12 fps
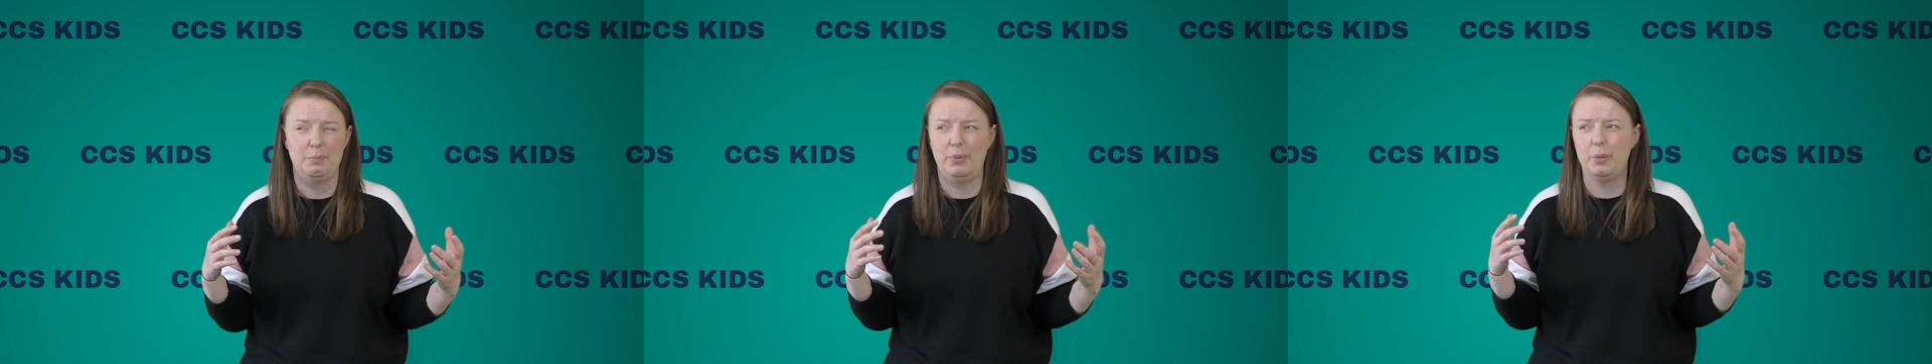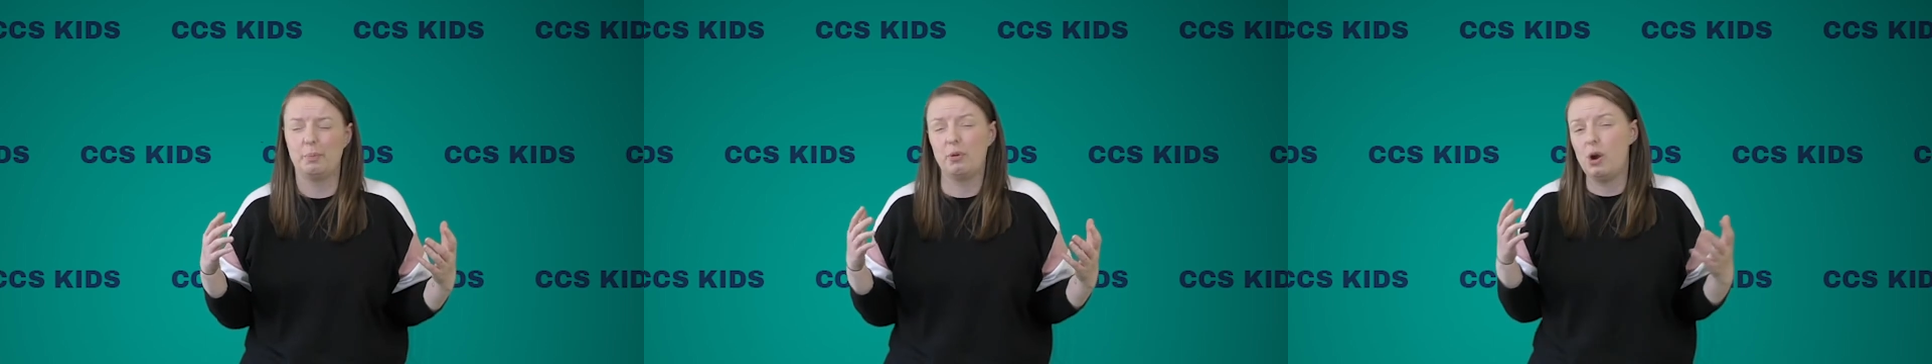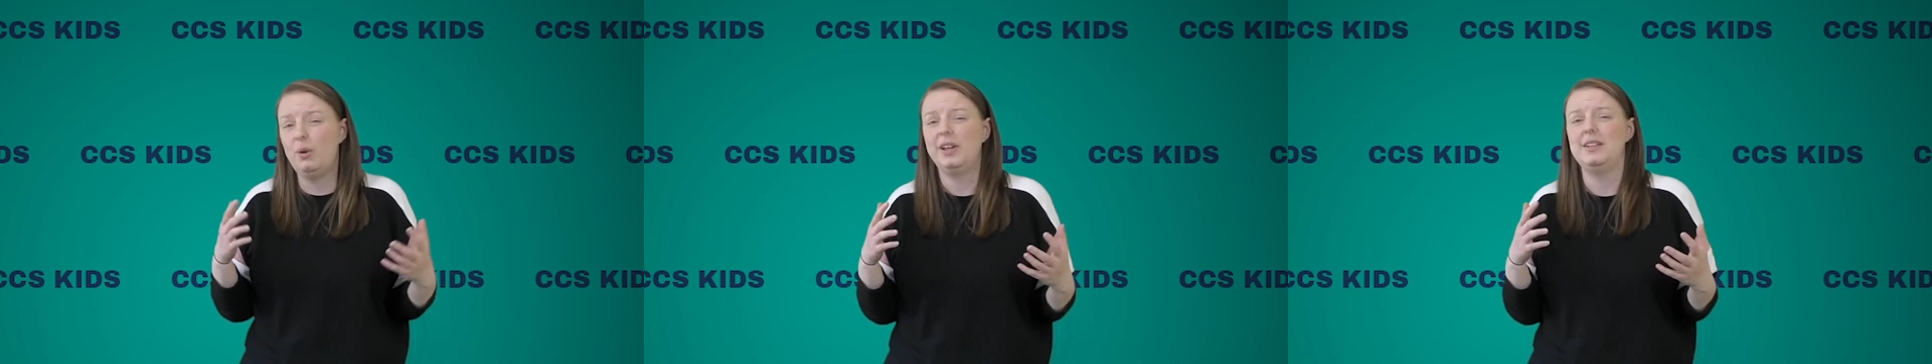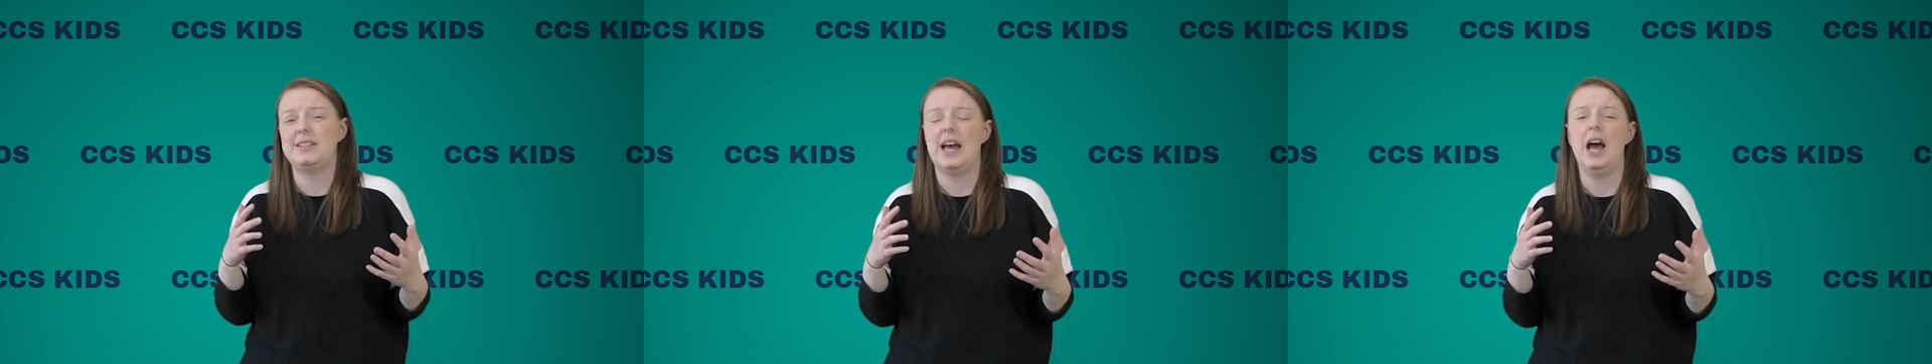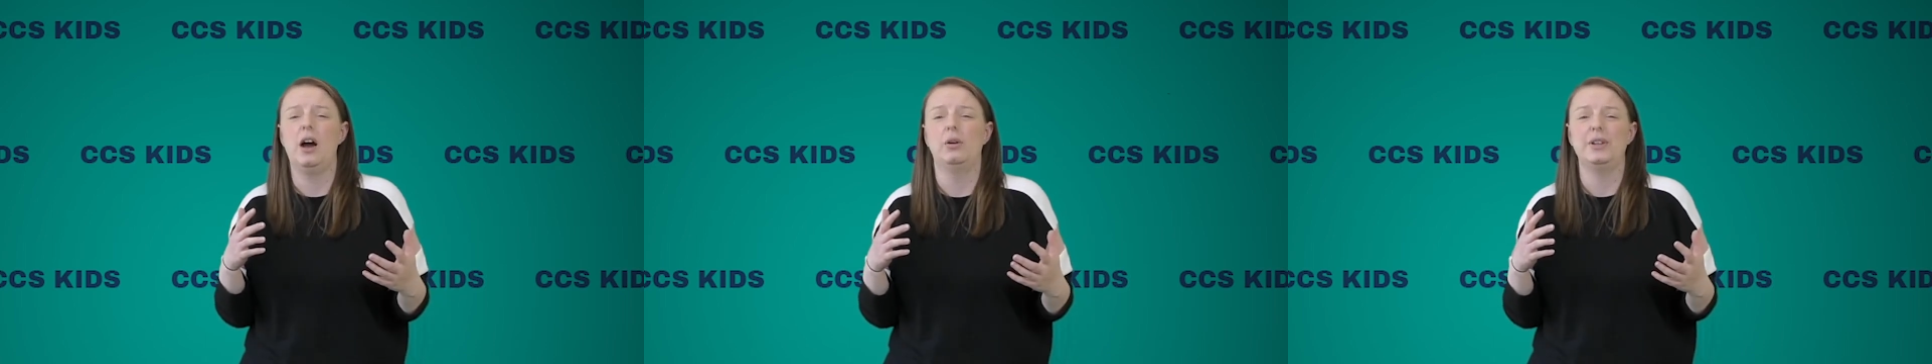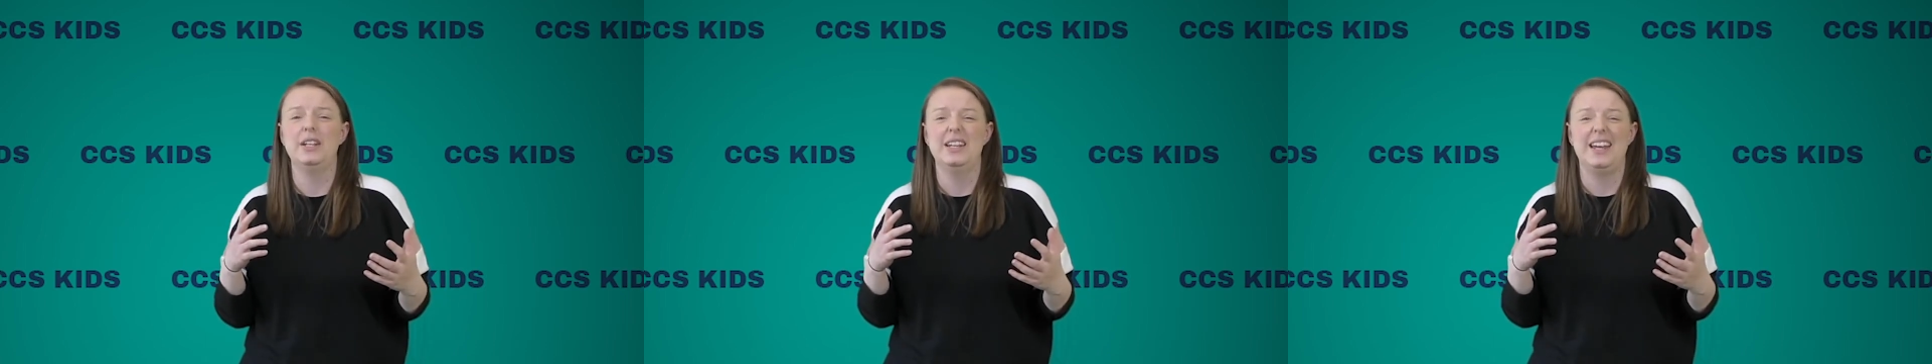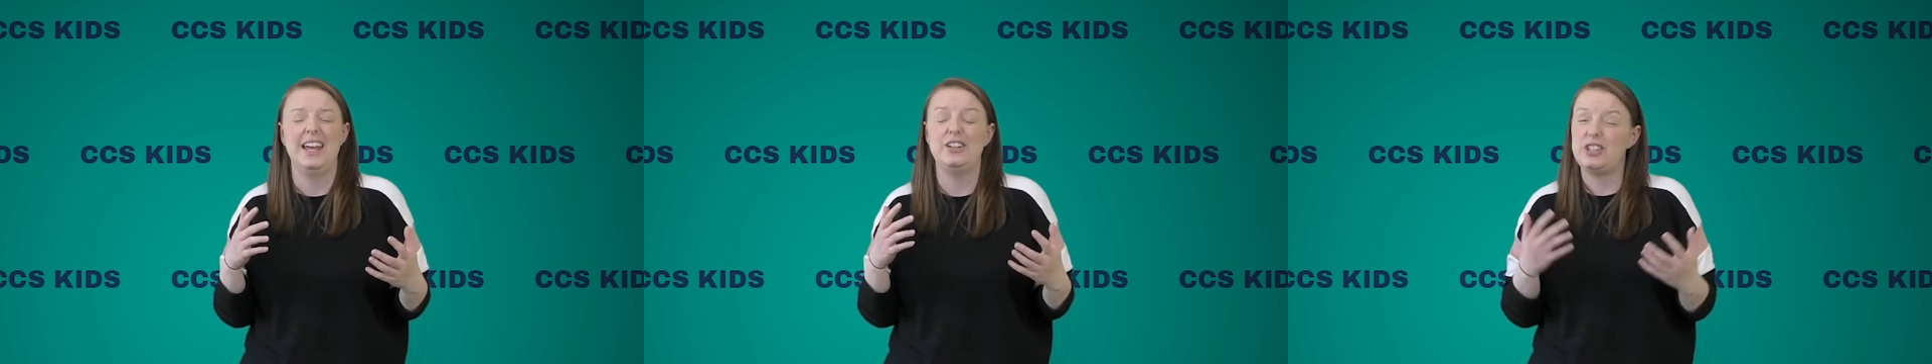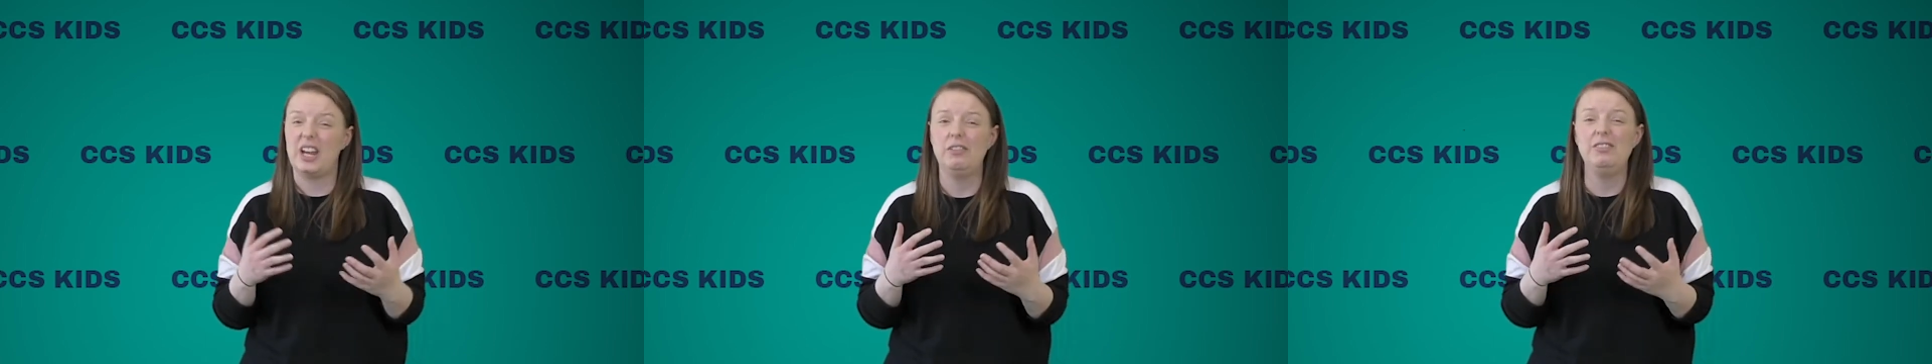but broken down,
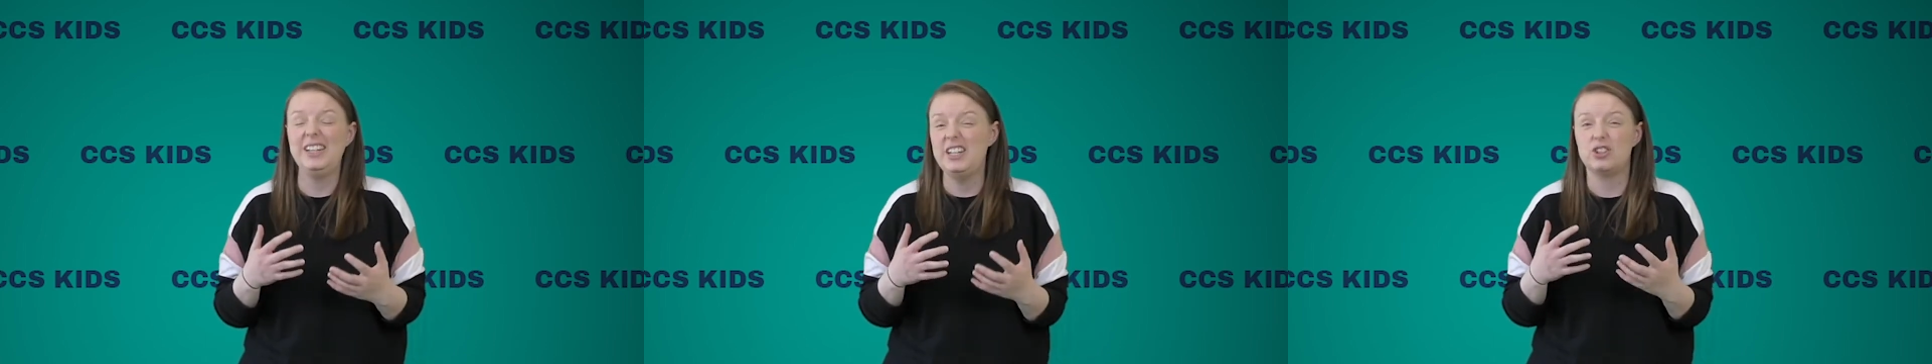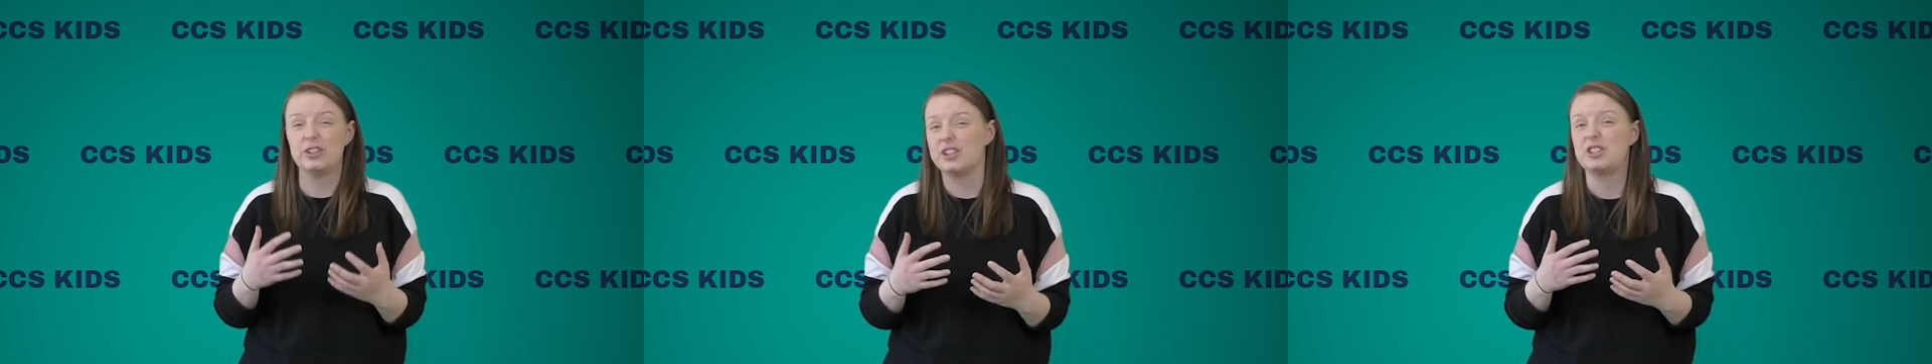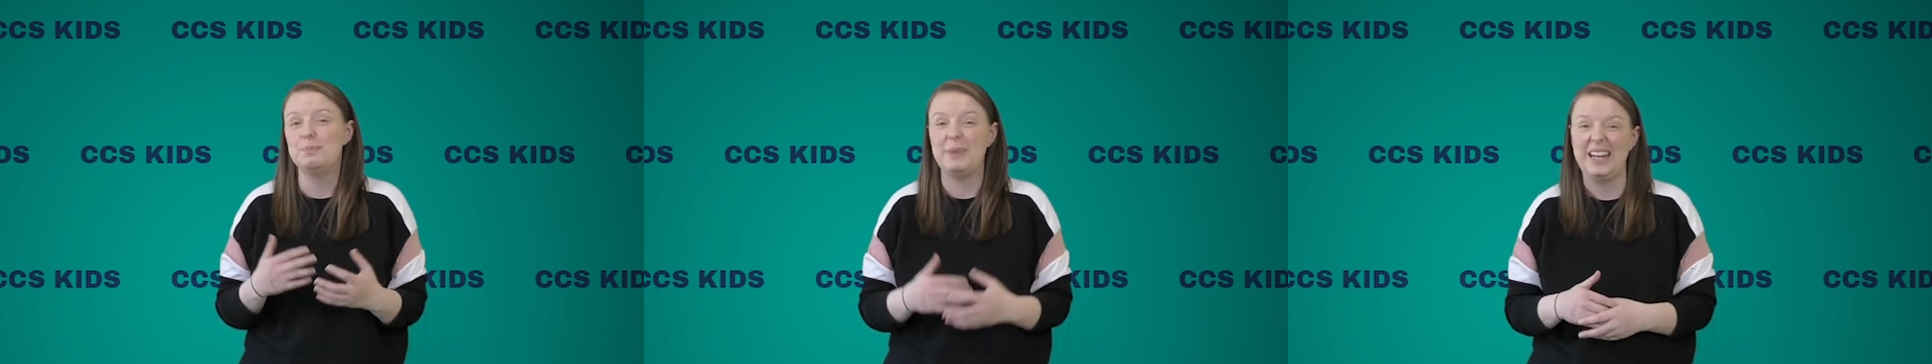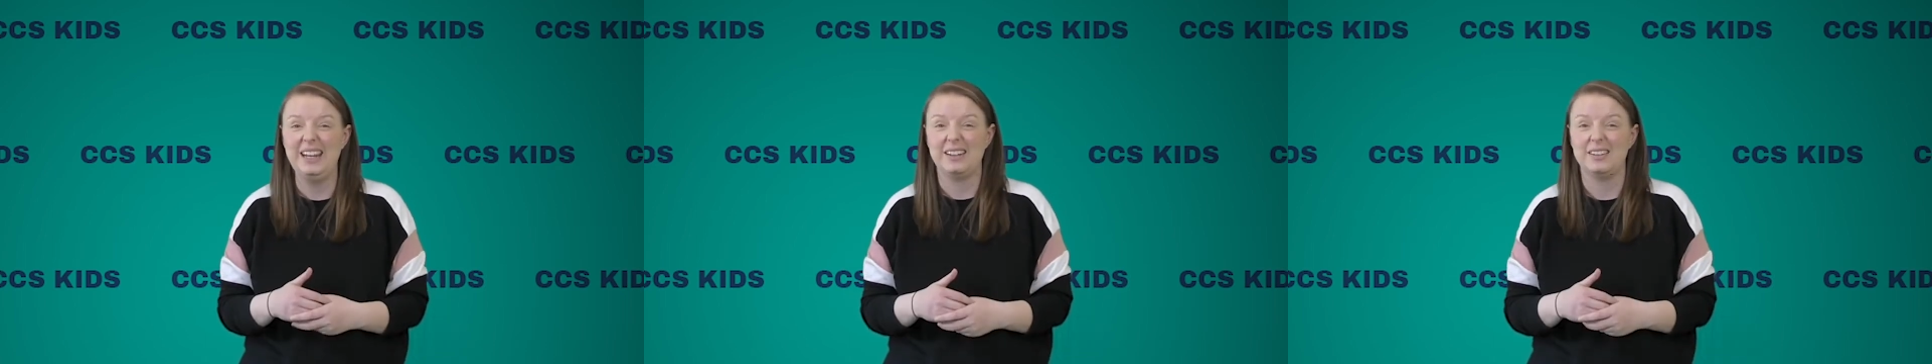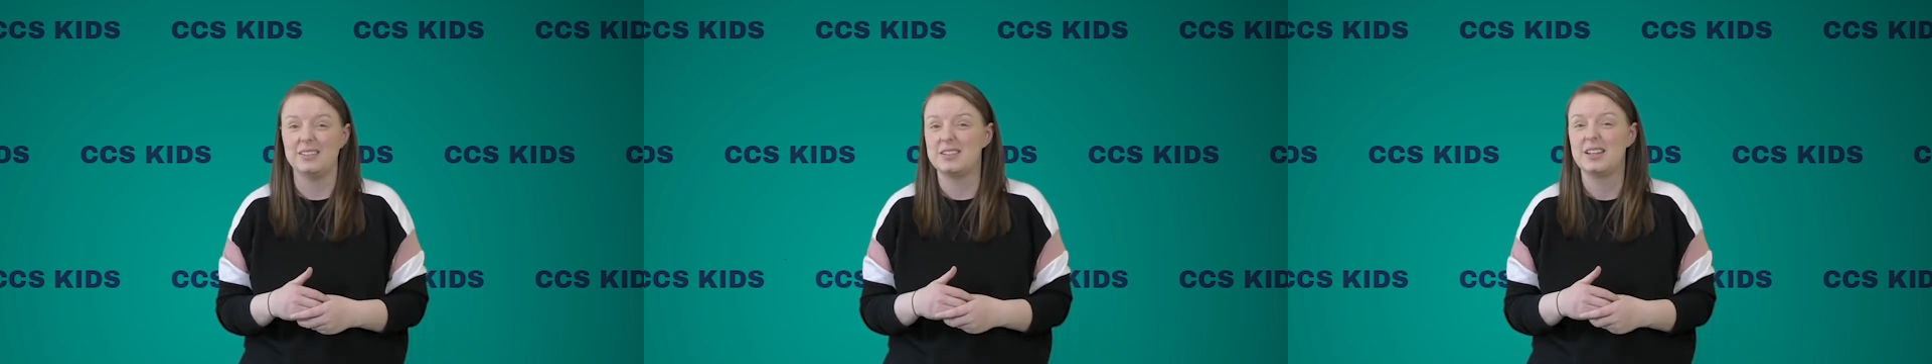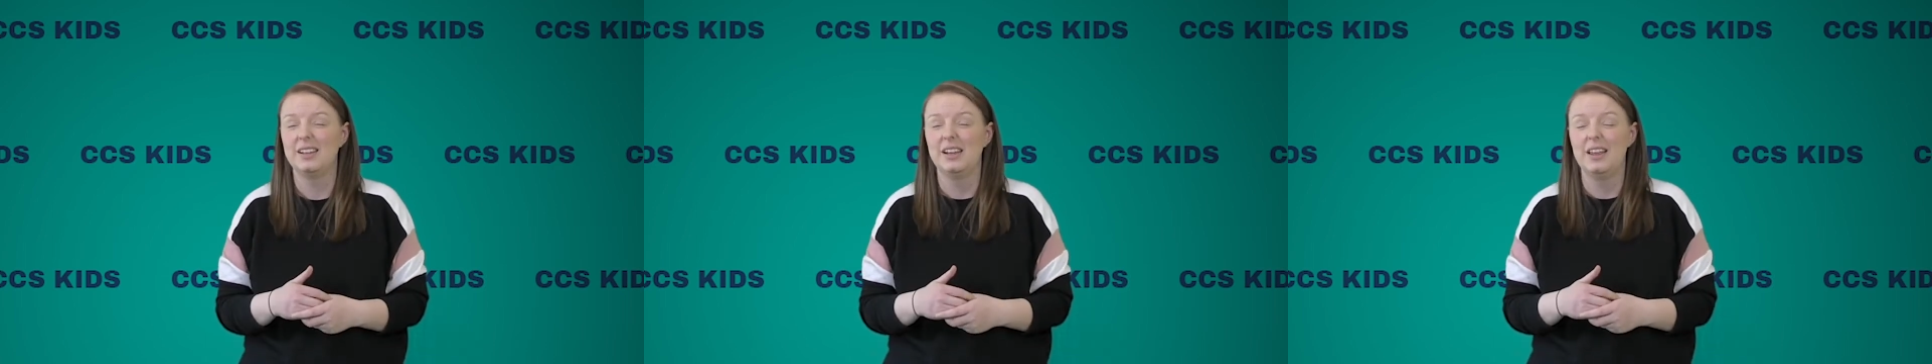it generally just means